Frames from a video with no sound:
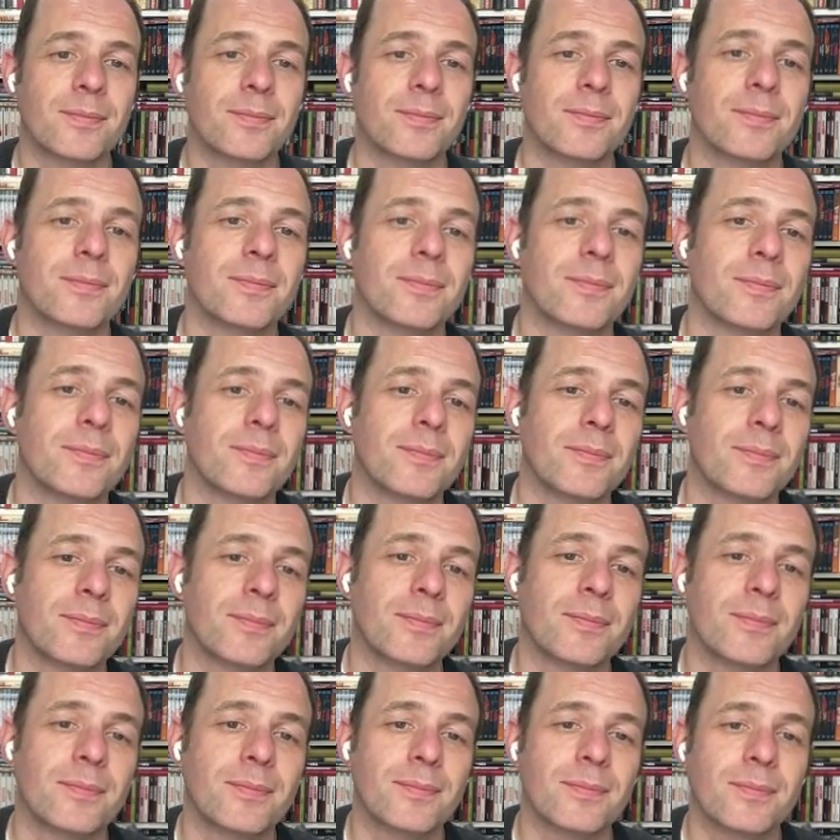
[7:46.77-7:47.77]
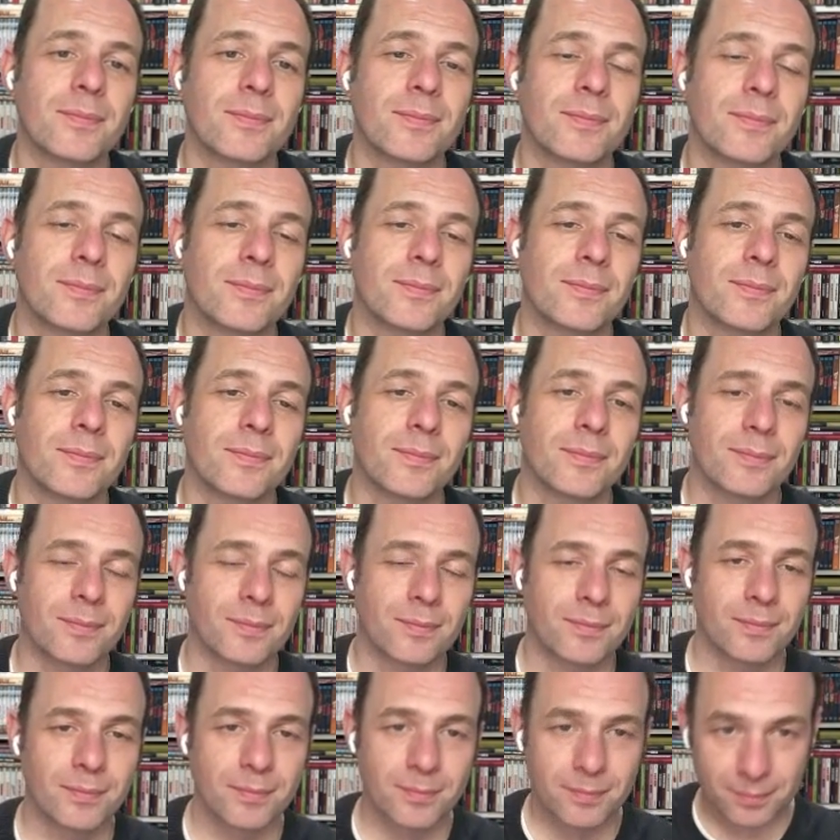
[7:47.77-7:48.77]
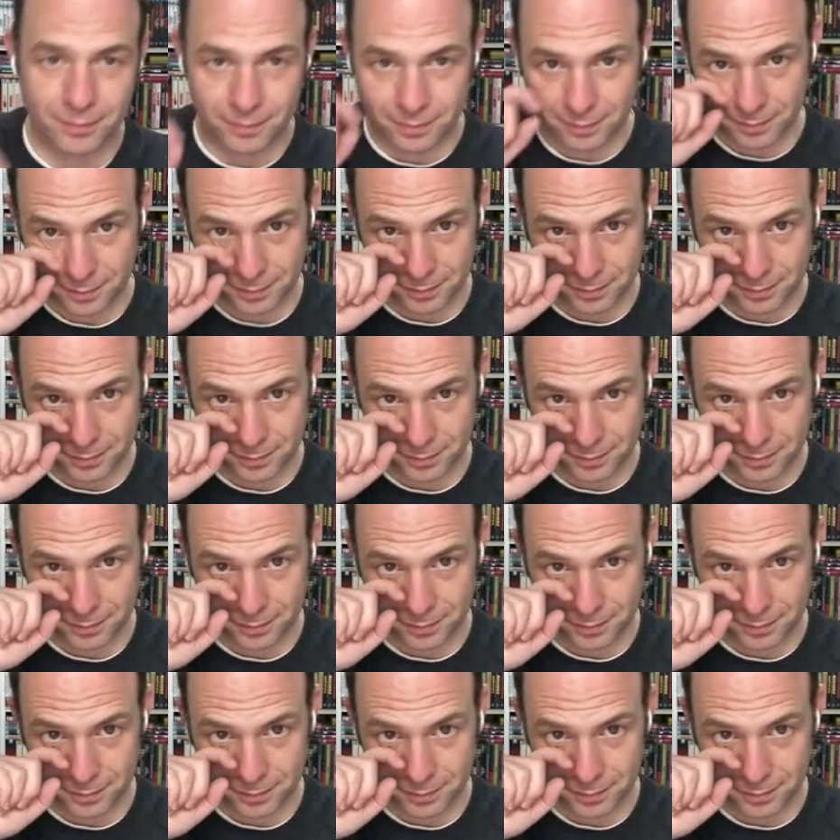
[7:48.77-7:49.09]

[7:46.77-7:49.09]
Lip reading: The person shown says nothing.